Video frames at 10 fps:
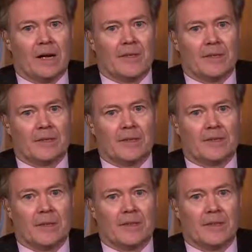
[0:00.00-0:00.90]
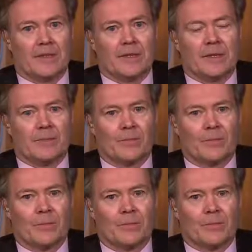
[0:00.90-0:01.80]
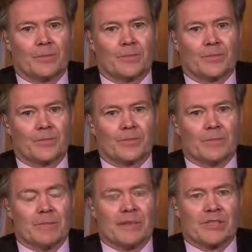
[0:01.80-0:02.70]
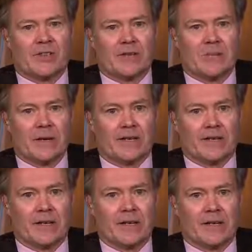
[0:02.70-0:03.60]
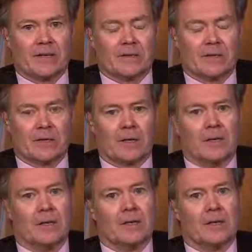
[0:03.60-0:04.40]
I think the message from Beijing is, look,